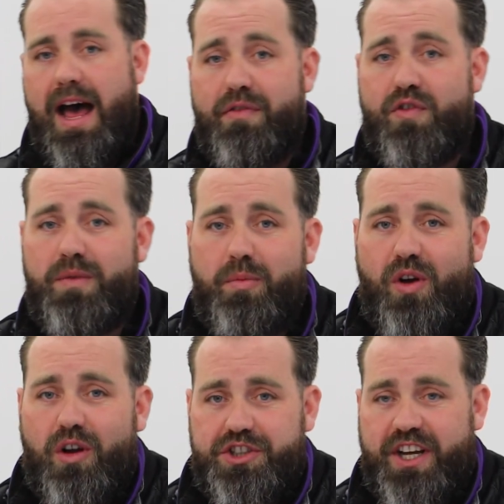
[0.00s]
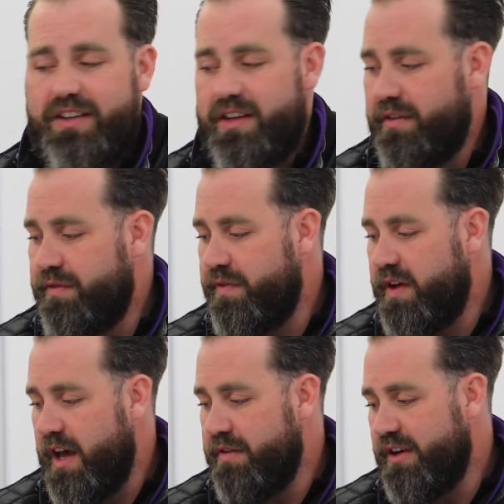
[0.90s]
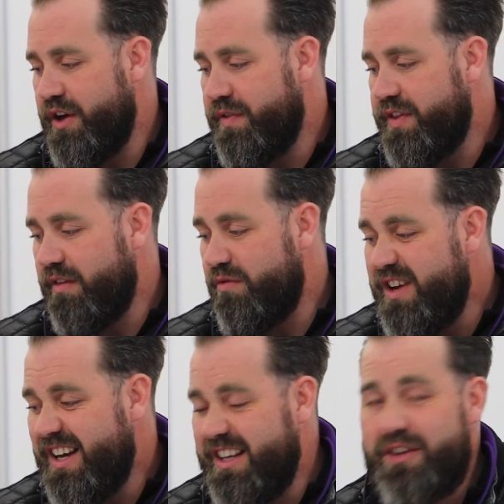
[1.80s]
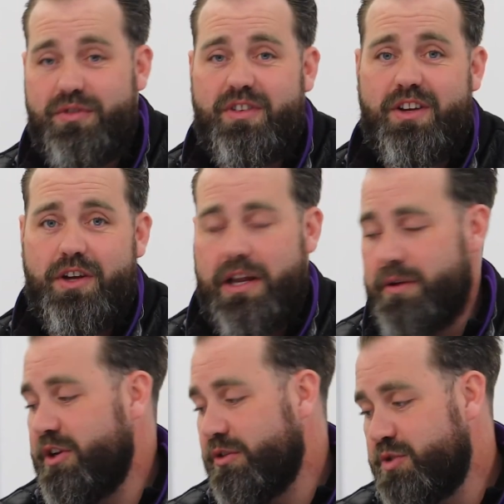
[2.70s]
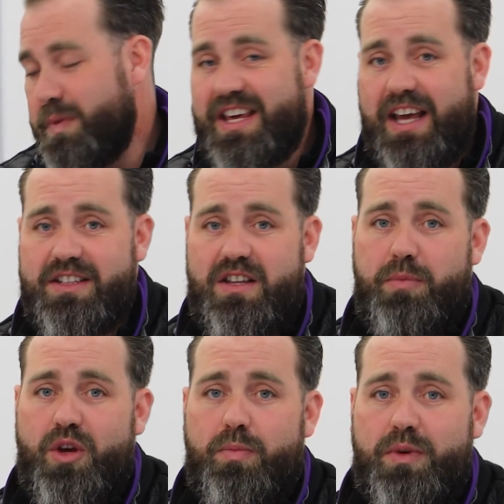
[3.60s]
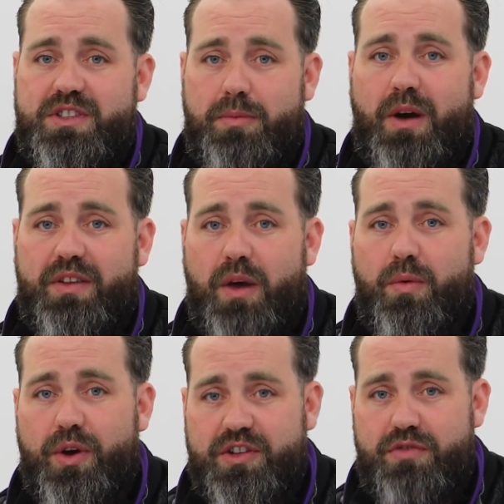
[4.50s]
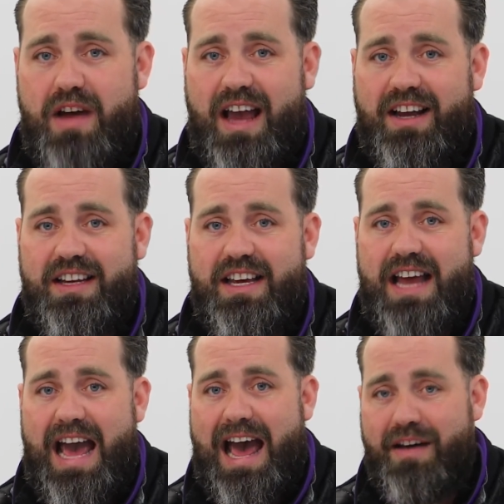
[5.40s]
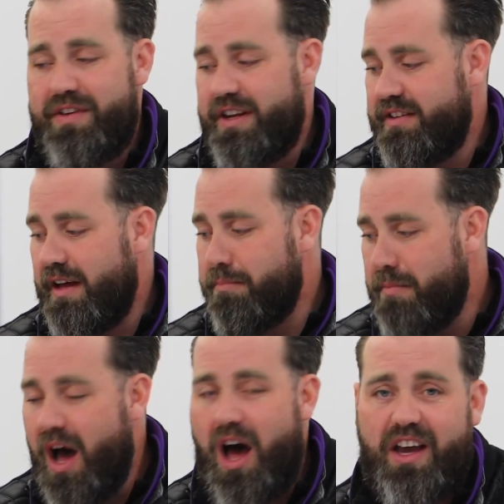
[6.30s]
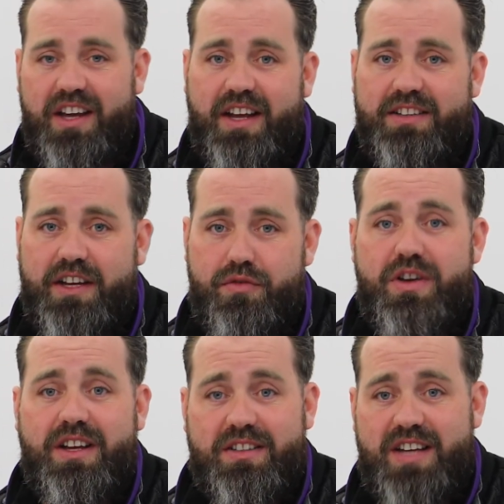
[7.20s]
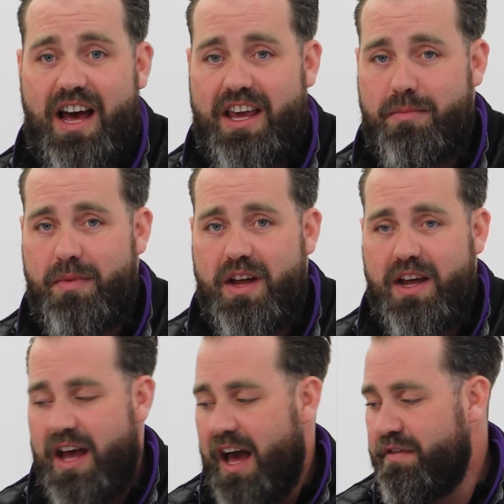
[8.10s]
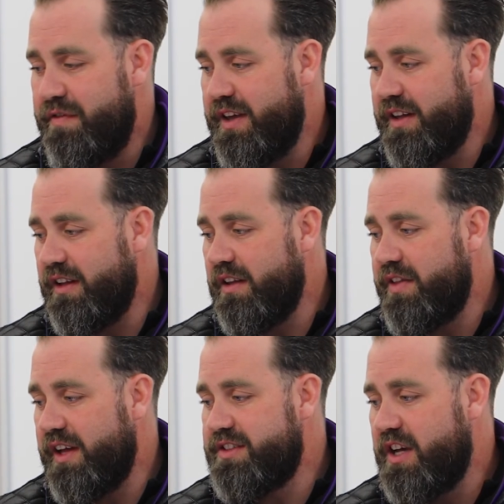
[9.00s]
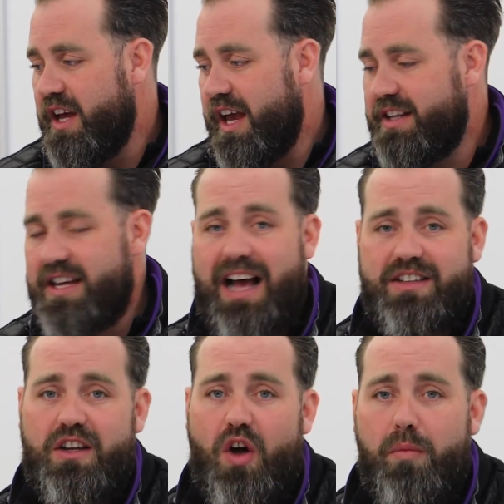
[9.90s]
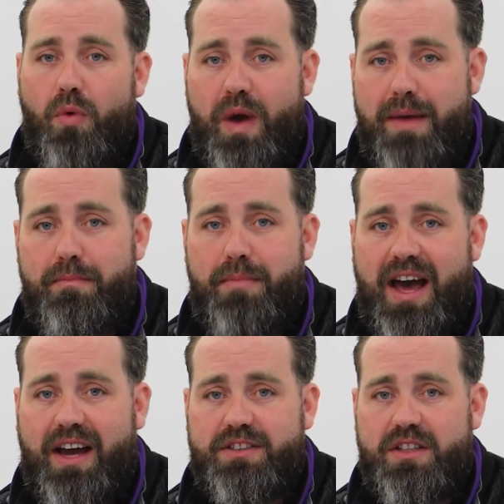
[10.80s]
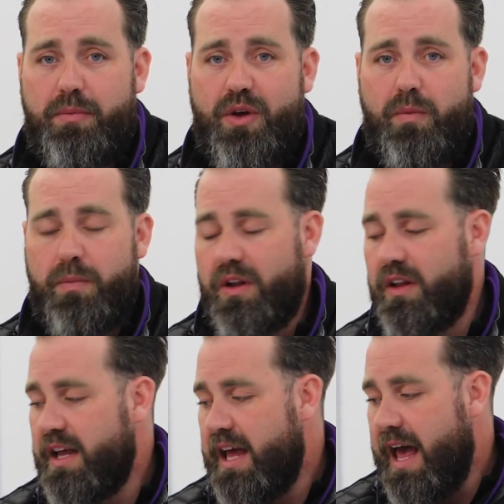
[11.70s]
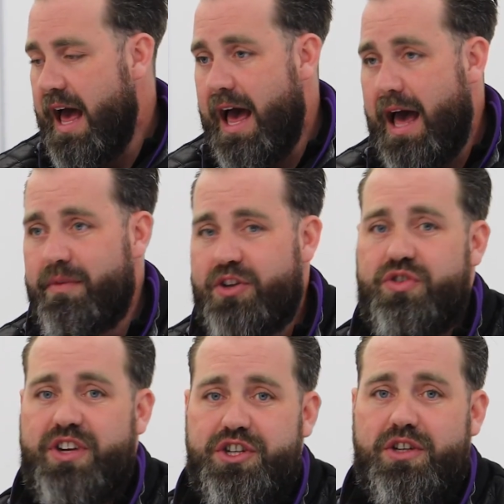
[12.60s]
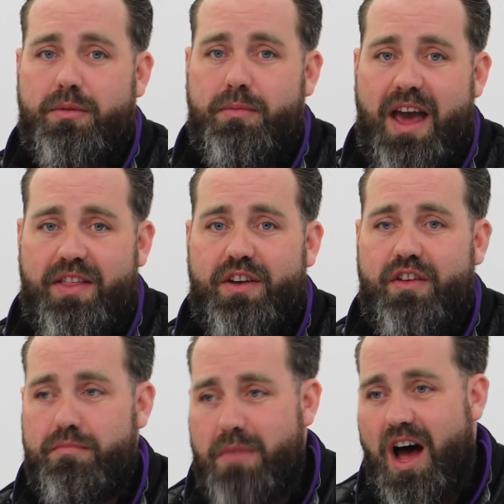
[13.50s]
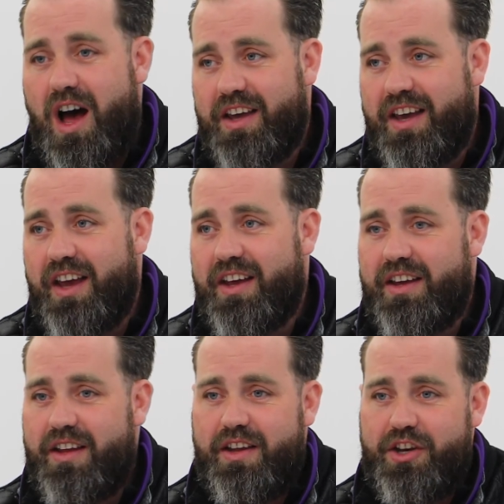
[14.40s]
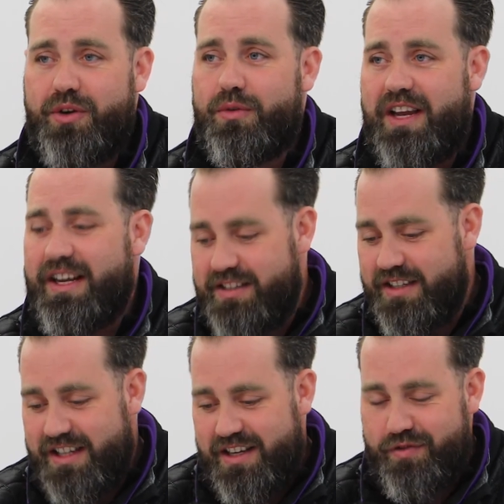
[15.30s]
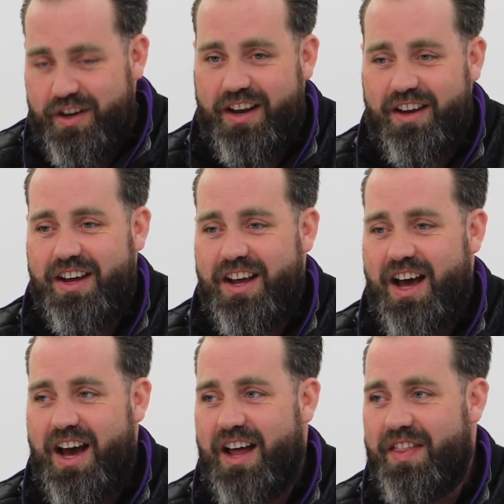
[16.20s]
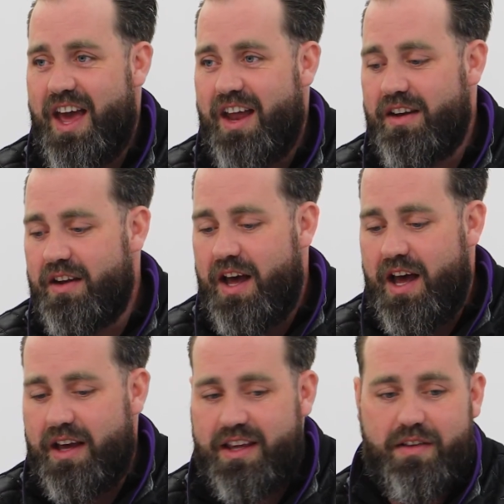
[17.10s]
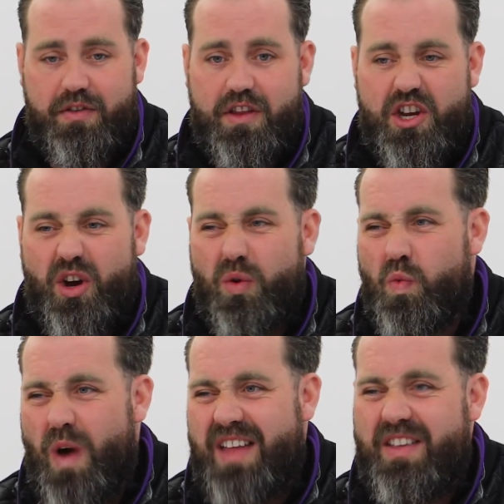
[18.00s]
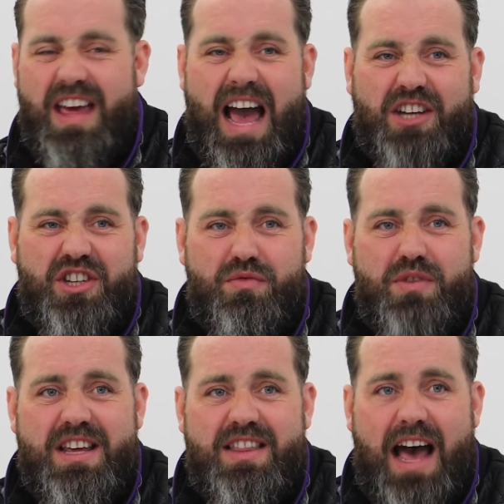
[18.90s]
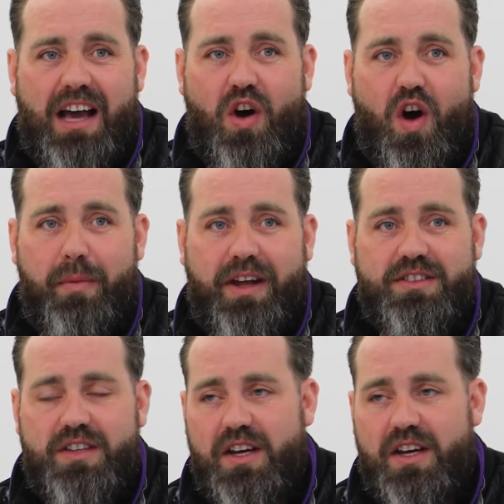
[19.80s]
From the project, I've learned that really, speaking to the pupils about their work directly and having it and marking it in real time, I feel that it has a lot more impact to the pupil. The traditional method of marking, late in the evening, and then whether they actually read that comment.